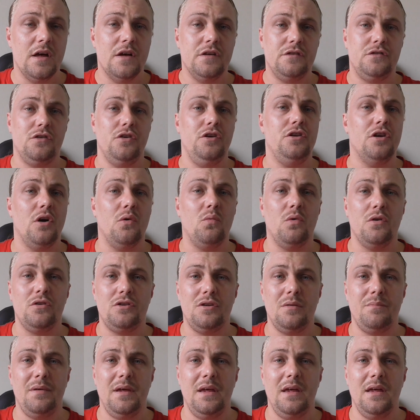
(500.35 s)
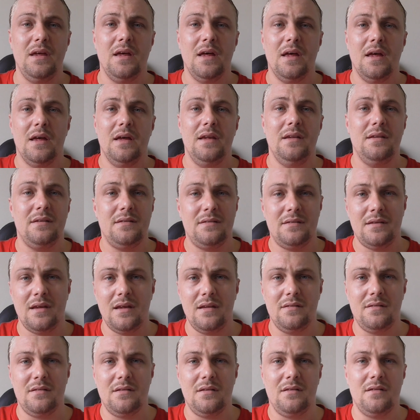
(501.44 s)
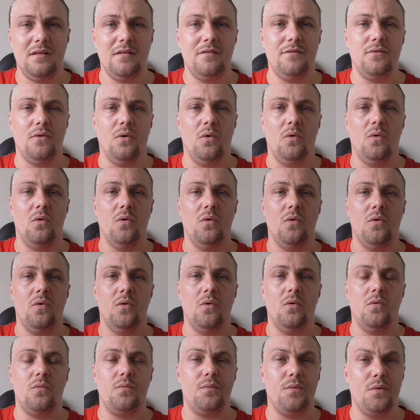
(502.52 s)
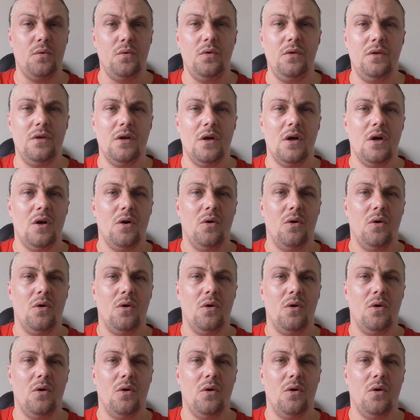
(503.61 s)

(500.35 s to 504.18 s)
So you don't want to be insensitive or rude